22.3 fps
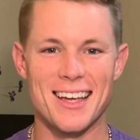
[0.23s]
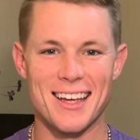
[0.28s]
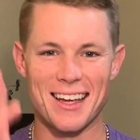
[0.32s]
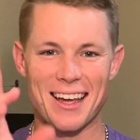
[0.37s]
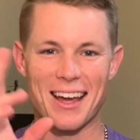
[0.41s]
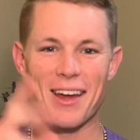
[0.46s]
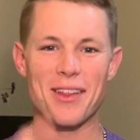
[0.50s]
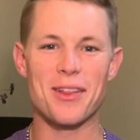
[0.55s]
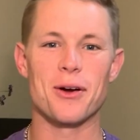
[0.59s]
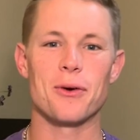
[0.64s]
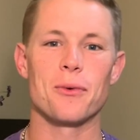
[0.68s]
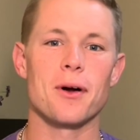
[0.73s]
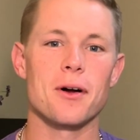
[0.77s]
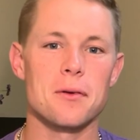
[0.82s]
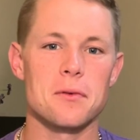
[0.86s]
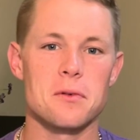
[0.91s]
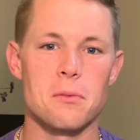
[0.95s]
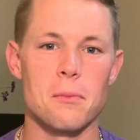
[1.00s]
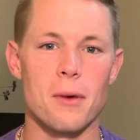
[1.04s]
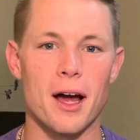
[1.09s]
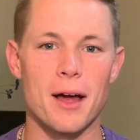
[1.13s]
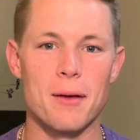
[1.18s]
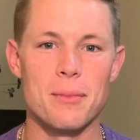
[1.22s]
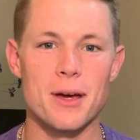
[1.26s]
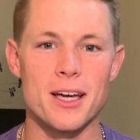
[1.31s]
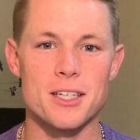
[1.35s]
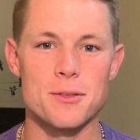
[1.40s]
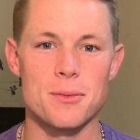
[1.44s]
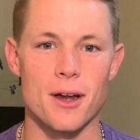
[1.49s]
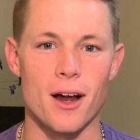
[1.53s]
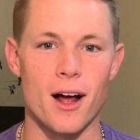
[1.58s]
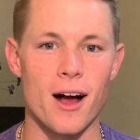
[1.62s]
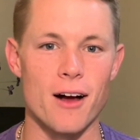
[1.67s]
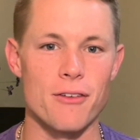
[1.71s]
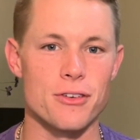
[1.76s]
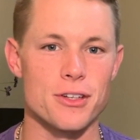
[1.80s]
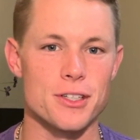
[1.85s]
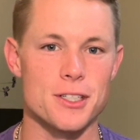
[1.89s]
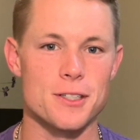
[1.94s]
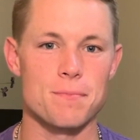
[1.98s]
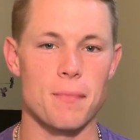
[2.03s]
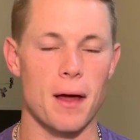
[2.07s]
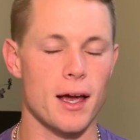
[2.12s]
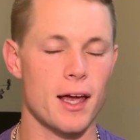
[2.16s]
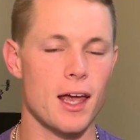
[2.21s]
Hey there, welcome to my basement
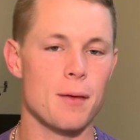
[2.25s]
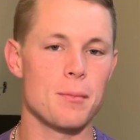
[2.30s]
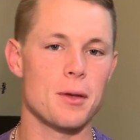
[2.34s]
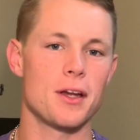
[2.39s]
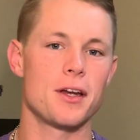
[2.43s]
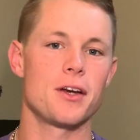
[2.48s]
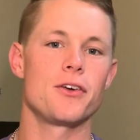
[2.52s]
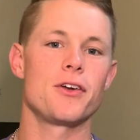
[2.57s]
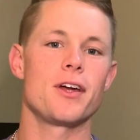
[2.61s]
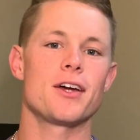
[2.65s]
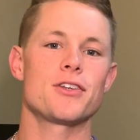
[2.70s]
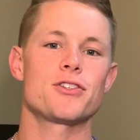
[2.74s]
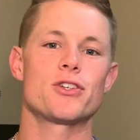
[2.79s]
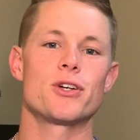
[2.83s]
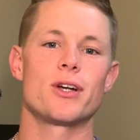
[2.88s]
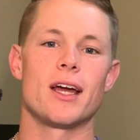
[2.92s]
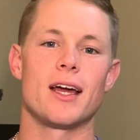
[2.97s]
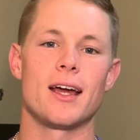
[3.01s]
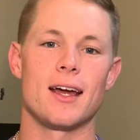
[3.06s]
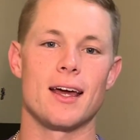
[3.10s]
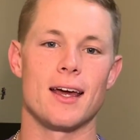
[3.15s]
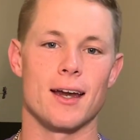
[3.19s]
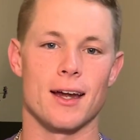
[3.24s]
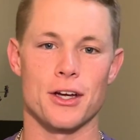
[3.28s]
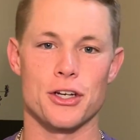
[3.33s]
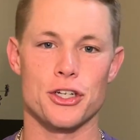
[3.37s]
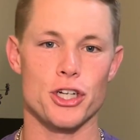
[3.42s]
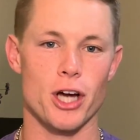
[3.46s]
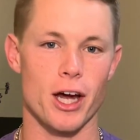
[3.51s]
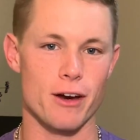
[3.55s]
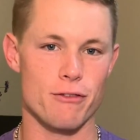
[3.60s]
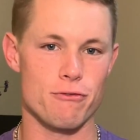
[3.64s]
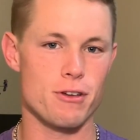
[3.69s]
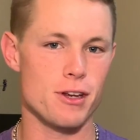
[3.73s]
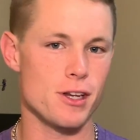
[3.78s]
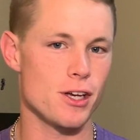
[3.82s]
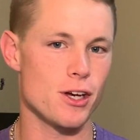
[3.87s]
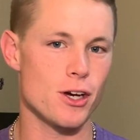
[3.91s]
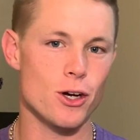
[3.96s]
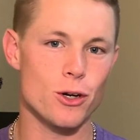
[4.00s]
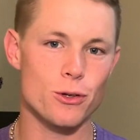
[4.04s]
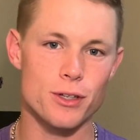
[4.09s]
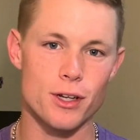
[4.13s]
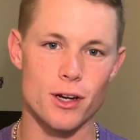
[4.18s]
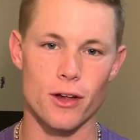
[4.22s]
office. I came down here yesterday and I shot a
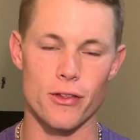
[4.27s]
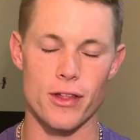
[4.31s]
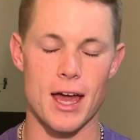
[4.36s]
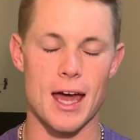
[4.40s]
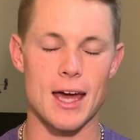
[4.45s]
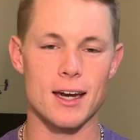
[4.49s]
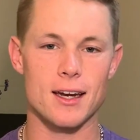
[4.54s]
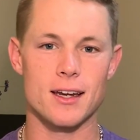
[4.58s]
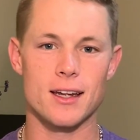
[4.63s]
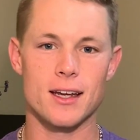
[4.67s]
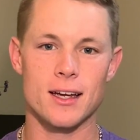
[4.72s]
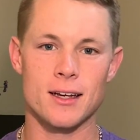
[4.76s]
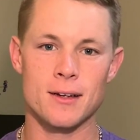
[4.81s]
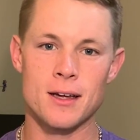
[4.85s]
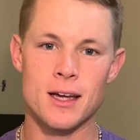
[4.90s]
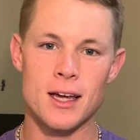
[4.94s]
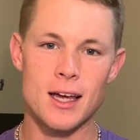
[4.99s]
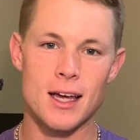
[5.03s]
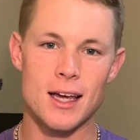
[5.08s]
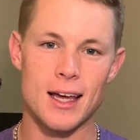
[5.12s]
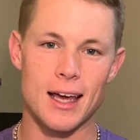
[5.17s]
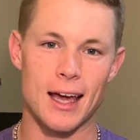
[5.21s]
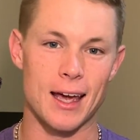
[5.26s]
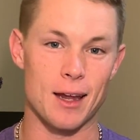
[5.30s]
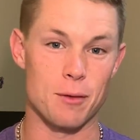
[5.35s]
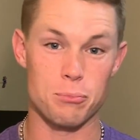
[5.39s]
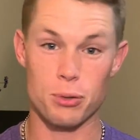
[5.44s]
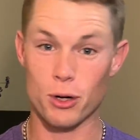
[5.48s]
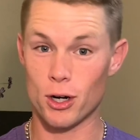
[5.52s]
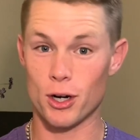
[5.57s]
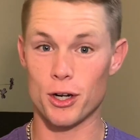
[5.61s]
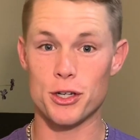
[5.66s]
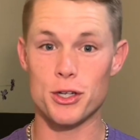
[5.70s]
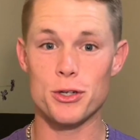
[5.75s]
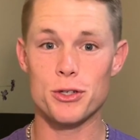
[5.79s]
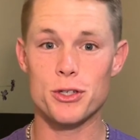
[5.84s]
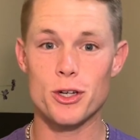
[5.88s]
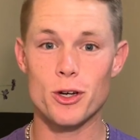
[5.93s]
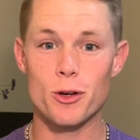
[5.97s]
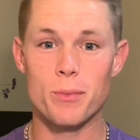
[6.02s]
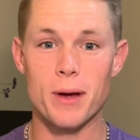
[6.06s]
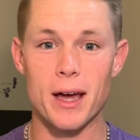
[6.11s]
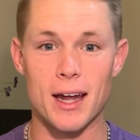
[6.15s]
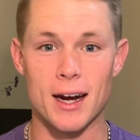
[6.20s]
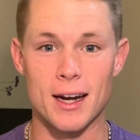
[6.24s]
video, did all the editing, and put it on
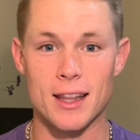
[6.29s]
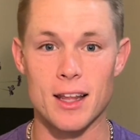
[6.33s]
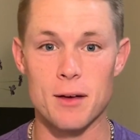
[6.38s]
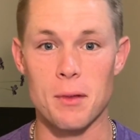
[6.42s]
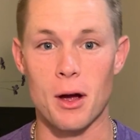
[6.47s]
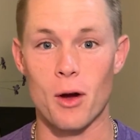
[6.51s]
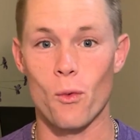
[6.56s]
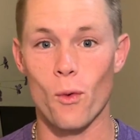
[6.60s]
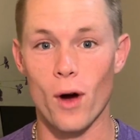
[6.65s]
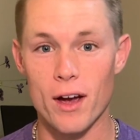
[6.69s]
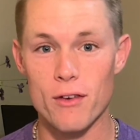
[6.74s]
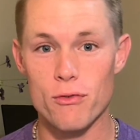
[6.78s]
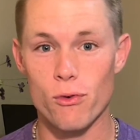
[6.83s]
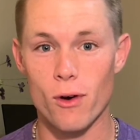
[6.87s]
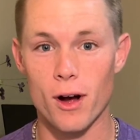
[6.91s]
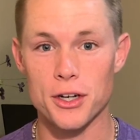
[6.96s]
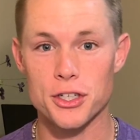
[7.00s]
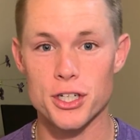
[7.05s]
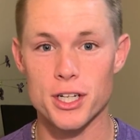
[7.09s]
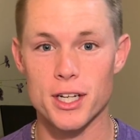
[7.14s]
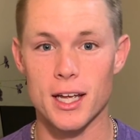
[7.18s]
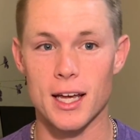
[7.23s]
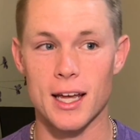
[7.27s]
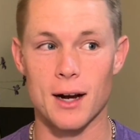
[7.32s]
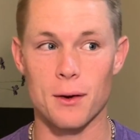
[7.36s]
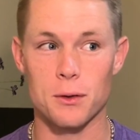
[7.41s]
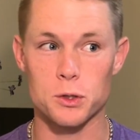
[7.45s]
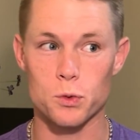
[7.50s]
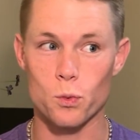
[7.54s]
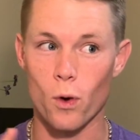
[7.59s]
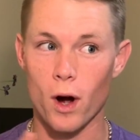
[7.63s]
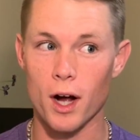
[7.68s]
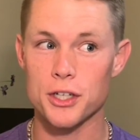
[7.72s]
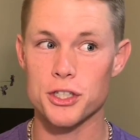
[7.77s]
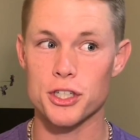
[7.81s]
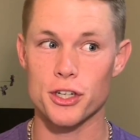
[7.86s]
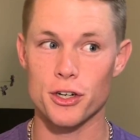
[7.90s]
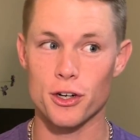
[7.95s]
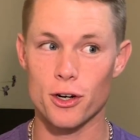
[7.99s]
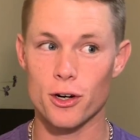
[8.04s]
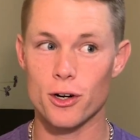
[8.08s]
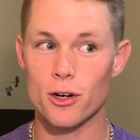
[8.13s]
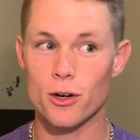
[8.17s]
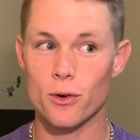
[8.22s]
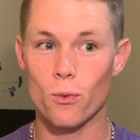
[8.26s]
YouTube, and I let my wife watch it, and I was watching
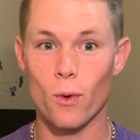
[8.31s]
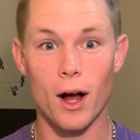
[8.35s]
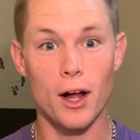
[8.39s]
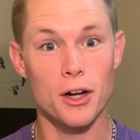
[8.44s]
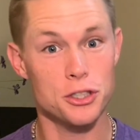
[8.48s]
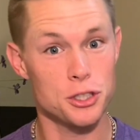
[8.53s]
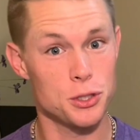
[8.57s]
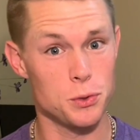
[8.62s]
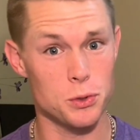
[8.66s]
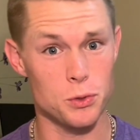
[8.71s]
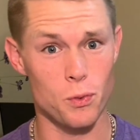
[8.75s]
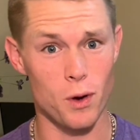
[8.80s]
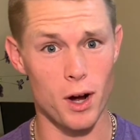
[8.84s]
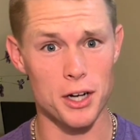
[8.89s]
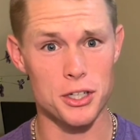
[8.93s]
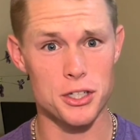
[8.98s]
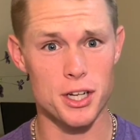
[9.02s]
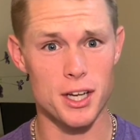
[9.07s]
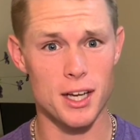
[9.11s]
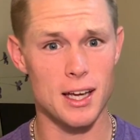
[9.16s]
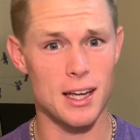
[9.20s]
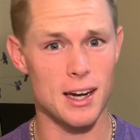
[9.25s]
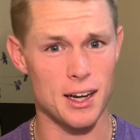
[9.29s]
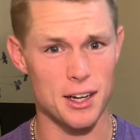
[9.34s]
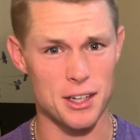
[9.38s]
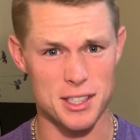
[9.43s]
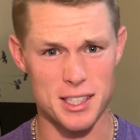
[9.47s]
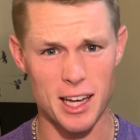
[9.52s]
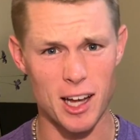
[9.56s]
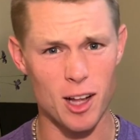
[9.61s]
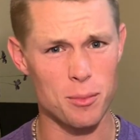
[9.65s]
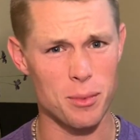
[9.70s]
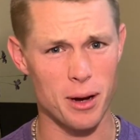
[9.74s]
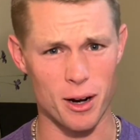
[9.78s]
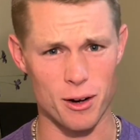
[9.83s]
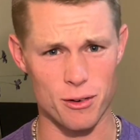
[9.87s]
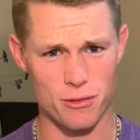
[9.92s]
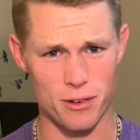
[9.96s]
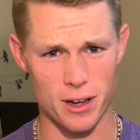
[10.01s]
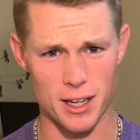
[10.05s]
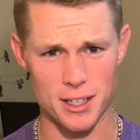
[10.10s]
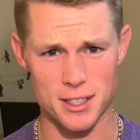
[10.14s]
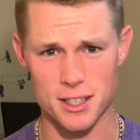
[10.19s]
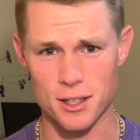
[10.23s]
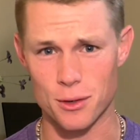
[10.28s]
her while she was watching it, and I could tell by her
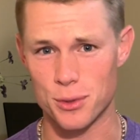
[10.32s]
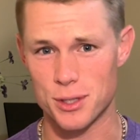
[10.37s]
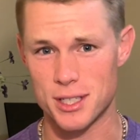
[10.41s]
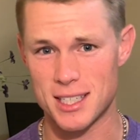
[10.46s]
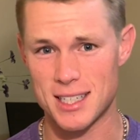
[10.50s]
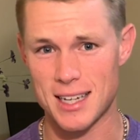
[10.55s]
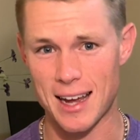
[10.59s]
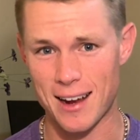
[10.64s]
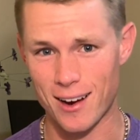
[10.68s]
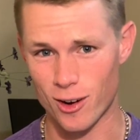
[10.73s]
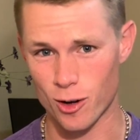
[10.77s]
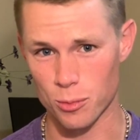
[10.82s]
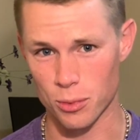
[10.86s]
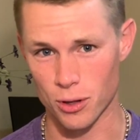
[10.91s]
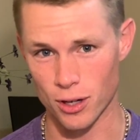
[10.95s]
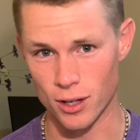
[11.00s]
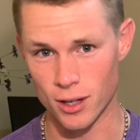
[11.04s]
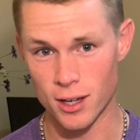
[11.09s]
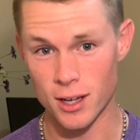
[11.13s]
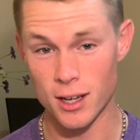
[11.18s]
face that it was terrible.